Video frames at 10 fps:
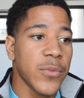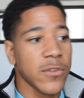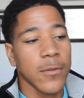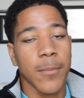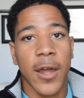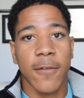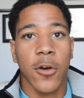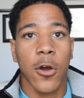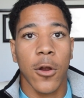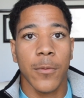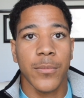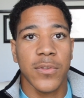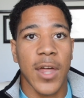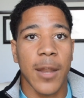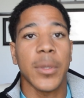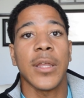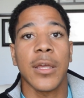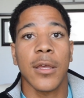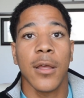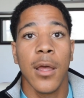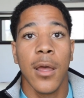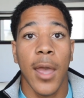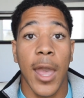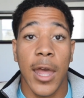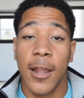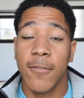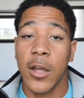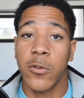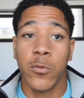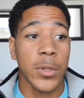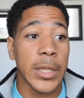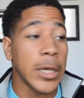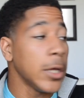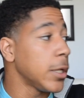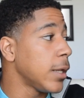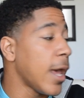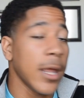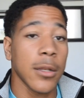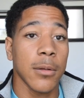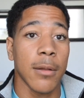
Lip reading: this amount of carbs that I'm eating, and I've gotten really good at,